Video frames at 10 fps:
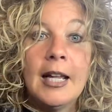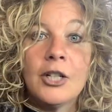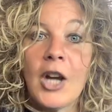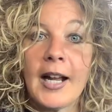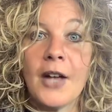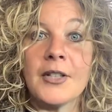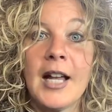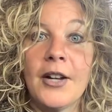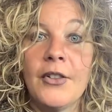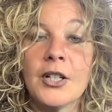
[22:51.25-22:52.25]
check out
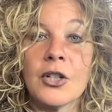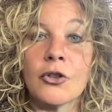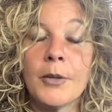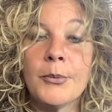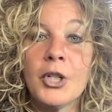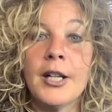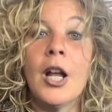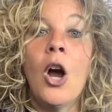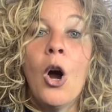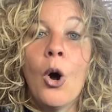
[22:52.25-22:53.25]
down in the
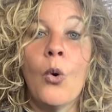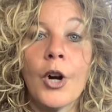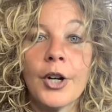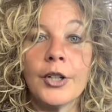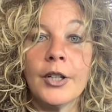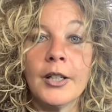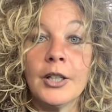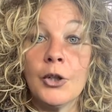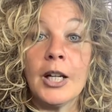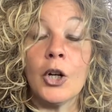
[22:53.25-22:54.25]
description, or
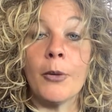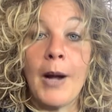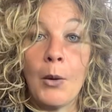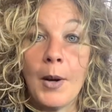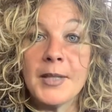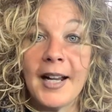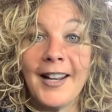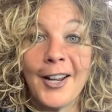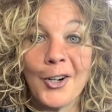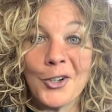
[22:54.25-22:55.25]
you can go to my
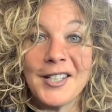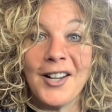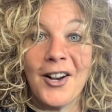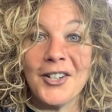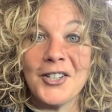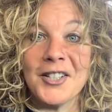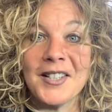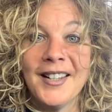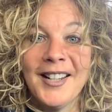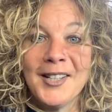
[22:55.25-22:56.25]
website at
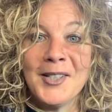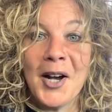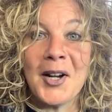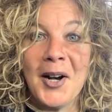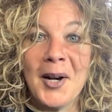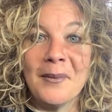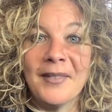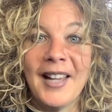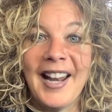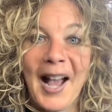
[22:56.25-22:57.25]

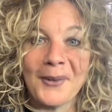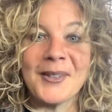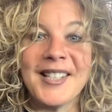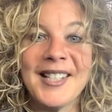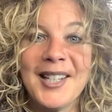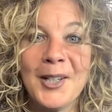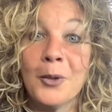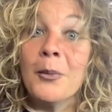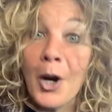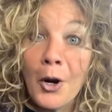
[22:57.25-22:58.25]
chrissyhodges.com, and I will see
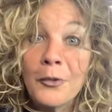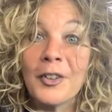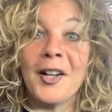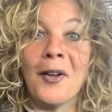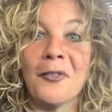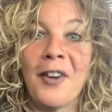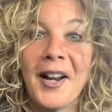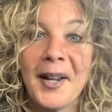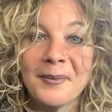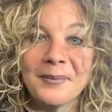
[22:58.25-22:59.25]
you hopefully on Friday.